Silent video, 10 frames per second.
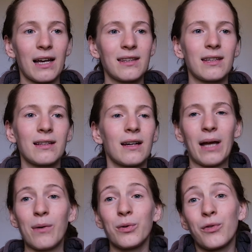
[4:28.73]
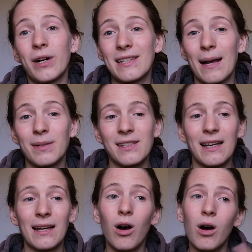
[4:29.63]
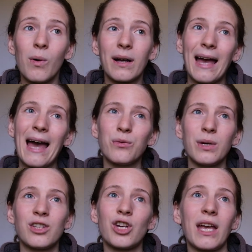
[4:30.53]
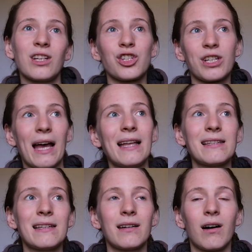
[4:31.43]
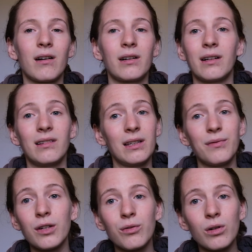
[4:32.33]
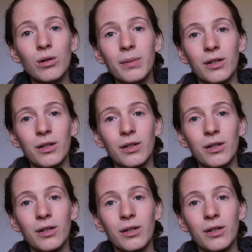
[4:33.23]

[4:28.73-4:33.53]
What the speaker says: I think I would, for example, say, oh, can we change that in our living room?